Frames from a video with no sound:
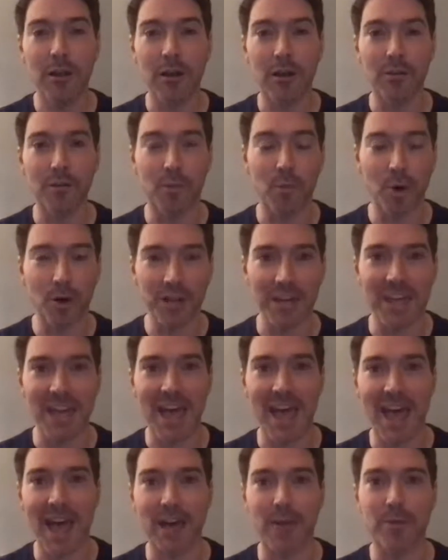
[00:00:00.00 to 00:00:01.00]
of what he
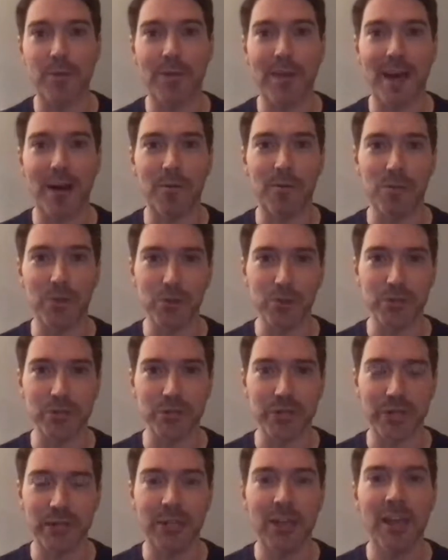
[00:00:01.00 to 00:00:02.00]
had without
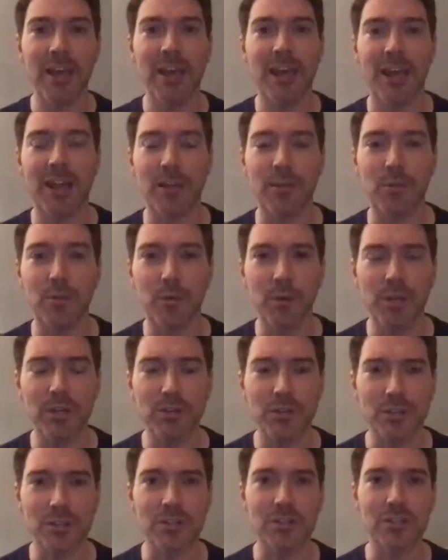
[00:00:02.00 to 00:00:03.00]
music, and we
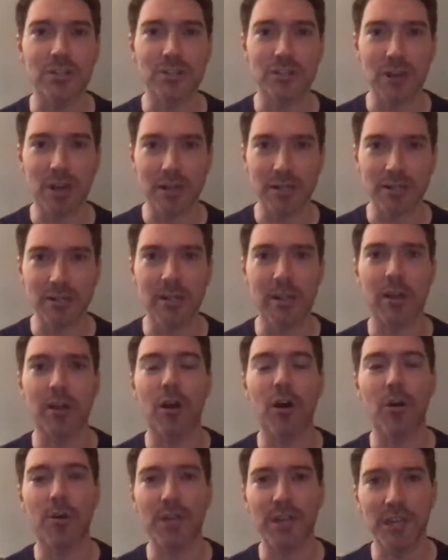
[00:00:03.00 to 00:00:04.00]
just discussed, like,
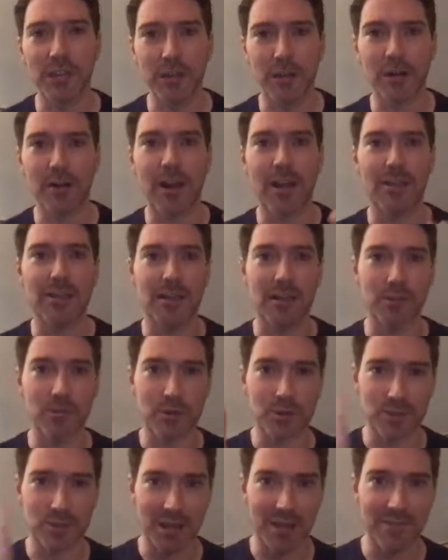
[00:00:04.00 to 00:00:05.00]
oh, here I think
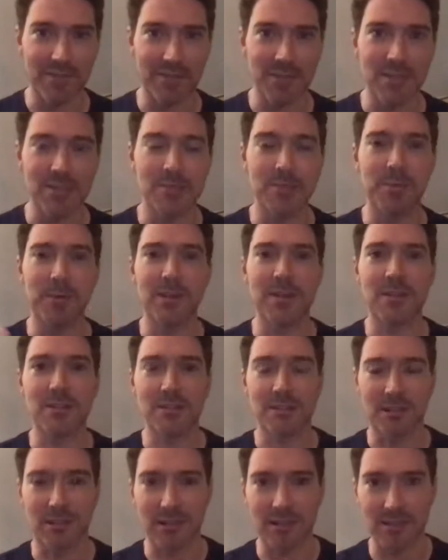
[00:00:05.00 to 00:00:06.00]
we should have these
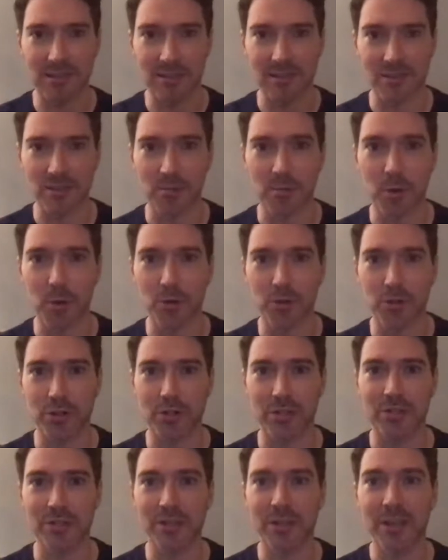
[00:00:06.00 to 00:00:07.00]
beats and these
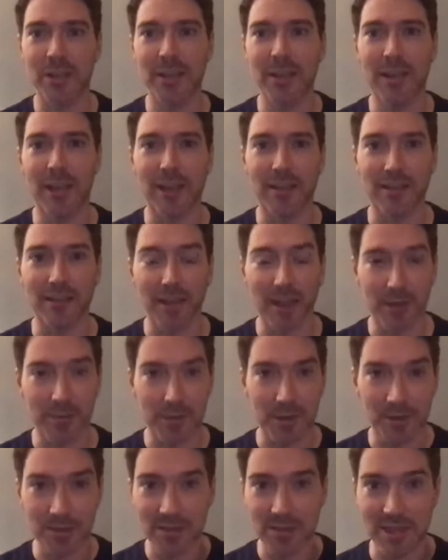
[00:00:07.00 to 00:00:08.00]
emotions. And, I
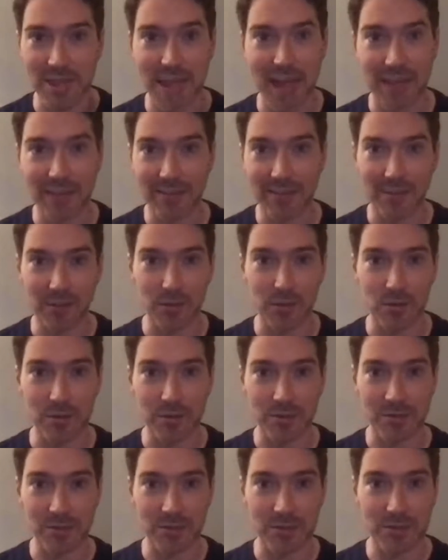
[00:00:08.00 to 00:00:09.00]
mean, the acting
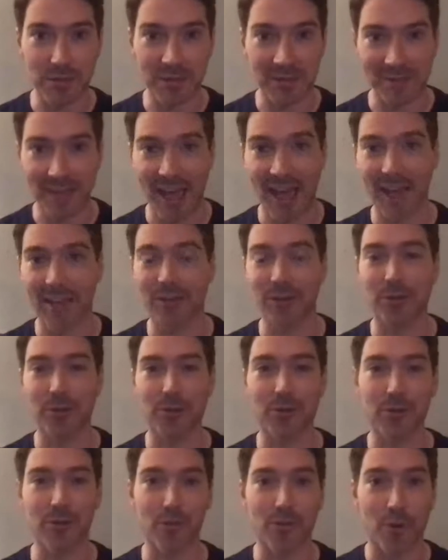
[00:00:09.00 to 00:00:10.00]
was
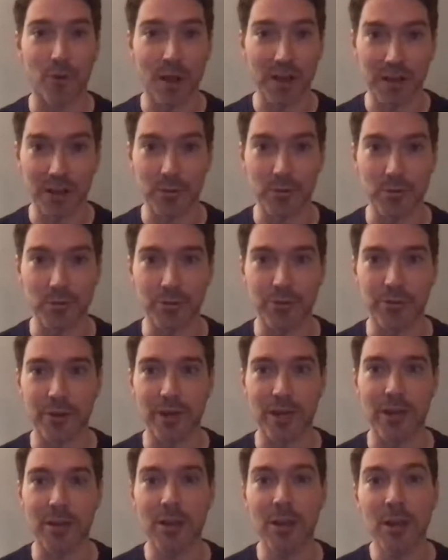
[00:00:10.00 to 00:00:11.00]
spectacular. The writing was
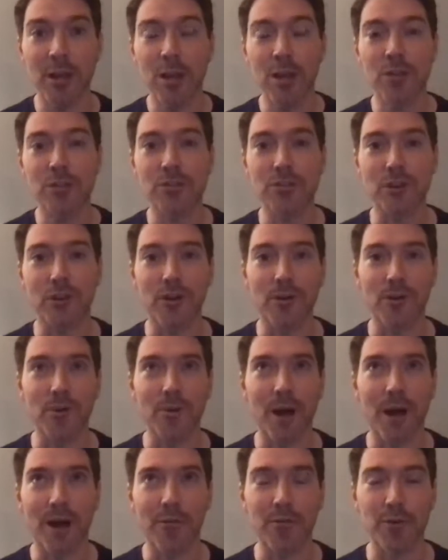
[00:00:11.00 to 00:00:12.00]
great.
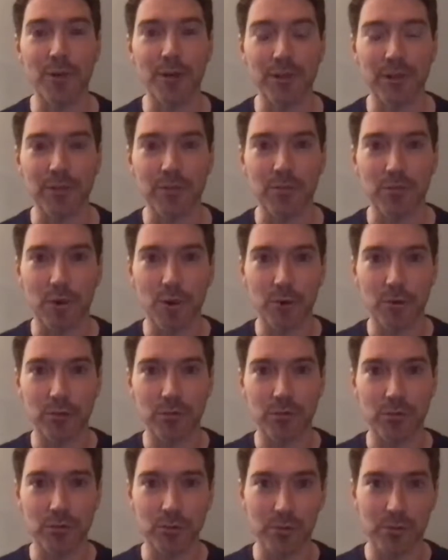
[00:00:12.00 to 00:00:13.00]
So I really
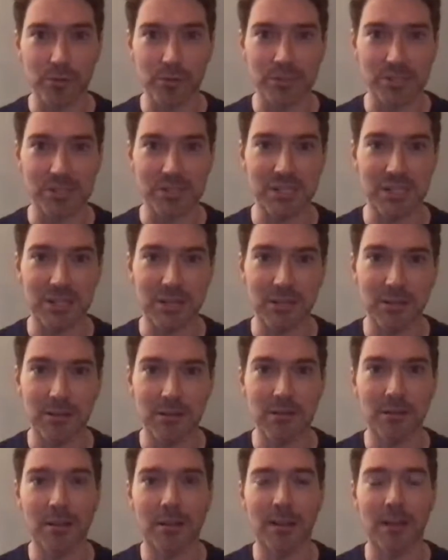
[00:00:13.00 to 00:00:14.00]
wrote to the
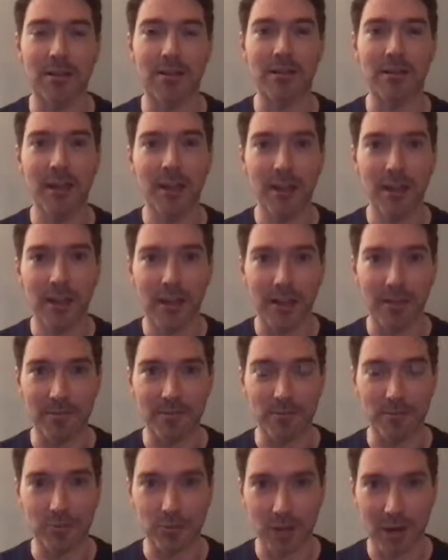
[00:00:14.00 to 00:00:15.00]
scene, and
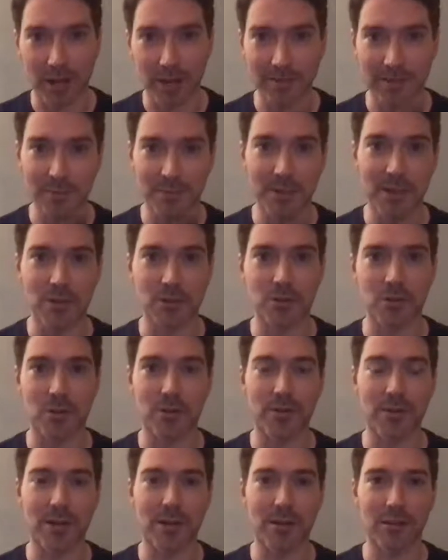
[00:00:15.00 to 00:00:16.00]
I tried to make
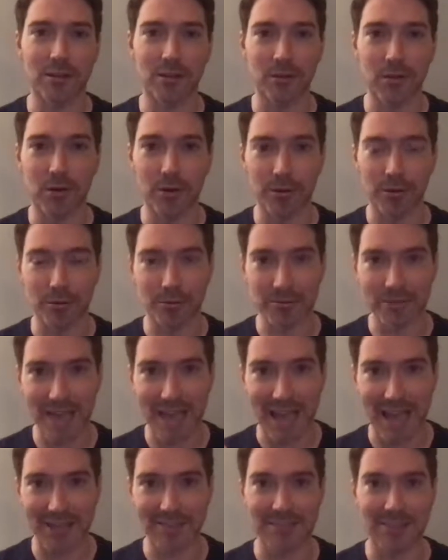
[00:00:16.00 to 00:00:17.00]
sure that, you know, it was
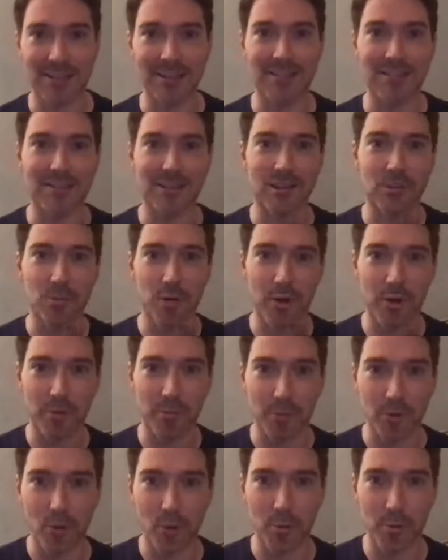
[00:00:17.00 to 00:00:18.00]
accenting where
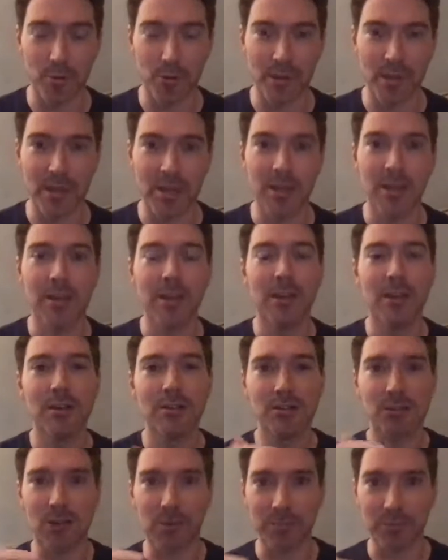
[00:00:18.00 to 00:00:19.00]
appropriate.
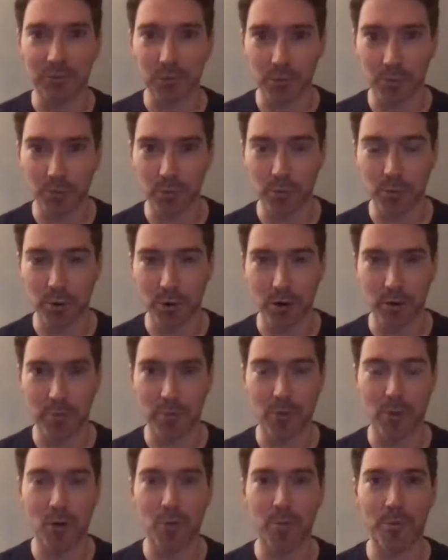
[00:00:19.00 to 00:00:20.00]
subdued where
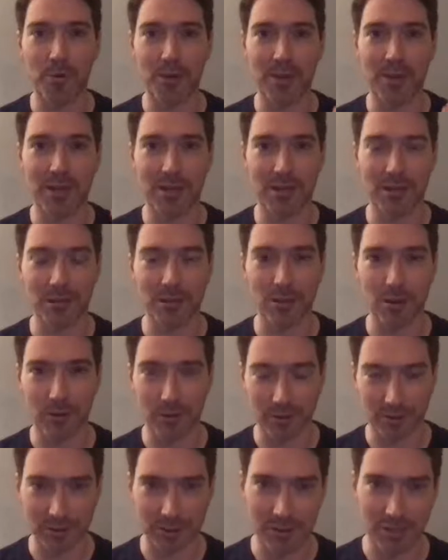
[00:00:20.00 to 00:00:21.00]
appropriate, you
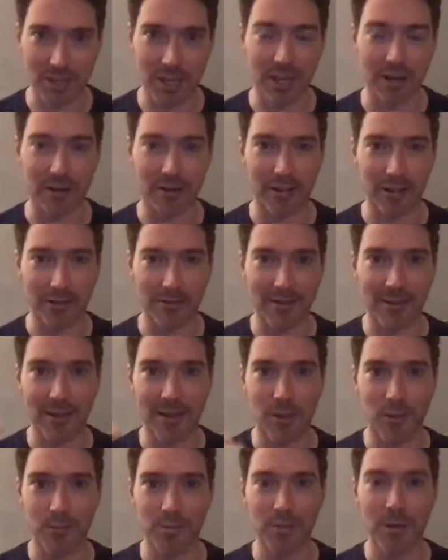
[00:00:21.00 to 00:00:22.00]
know, and just kind of like to
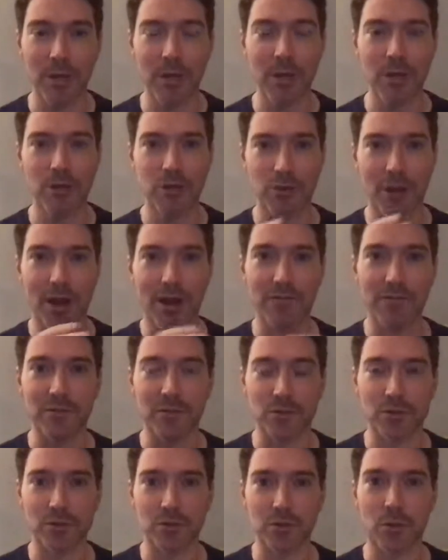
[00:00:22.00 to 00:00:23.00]
help drive
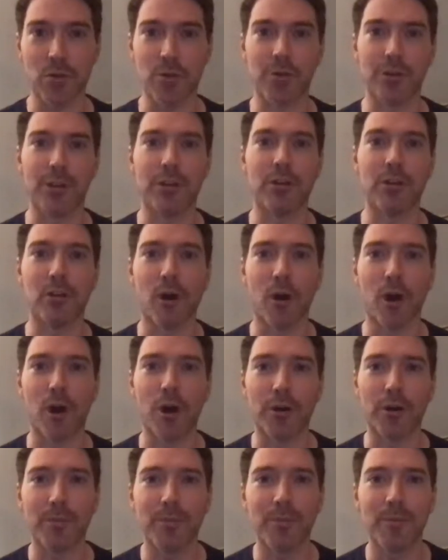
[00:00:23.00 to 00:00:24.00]
the story
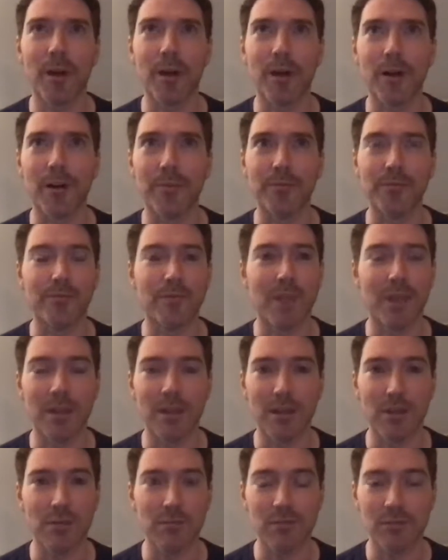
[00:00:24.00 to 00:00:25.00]
along.
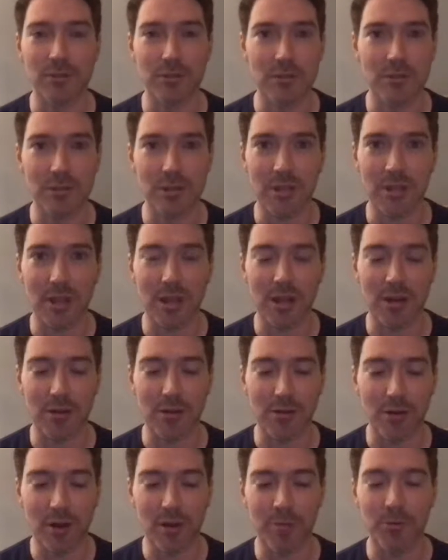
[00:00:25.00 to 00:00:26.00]
And it was just an
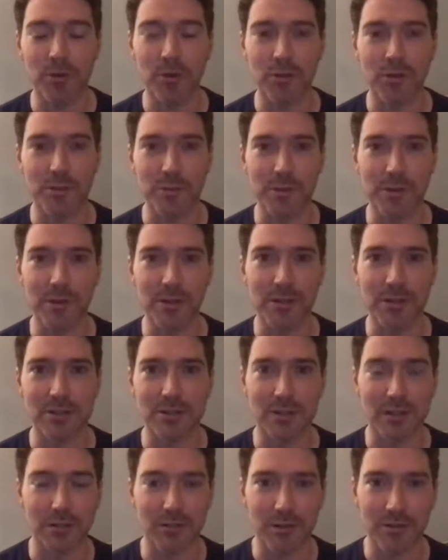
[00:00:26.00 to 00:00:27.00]
incredible
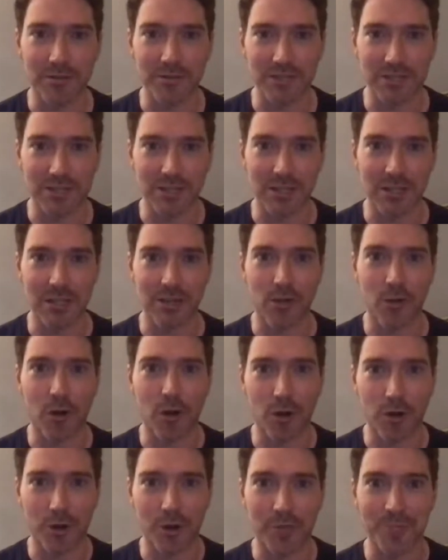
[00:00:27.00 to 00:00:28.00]
experience. I loved seeing it
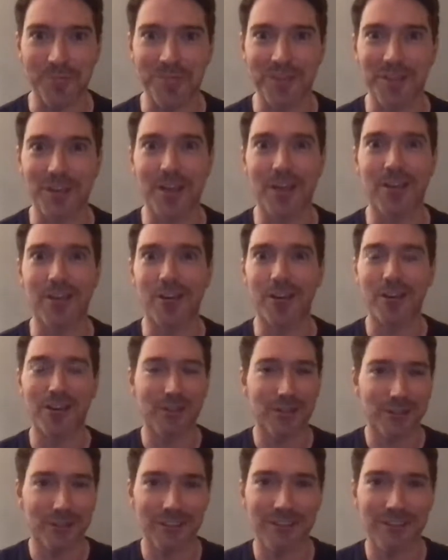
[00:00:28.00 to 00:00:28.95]
all come together.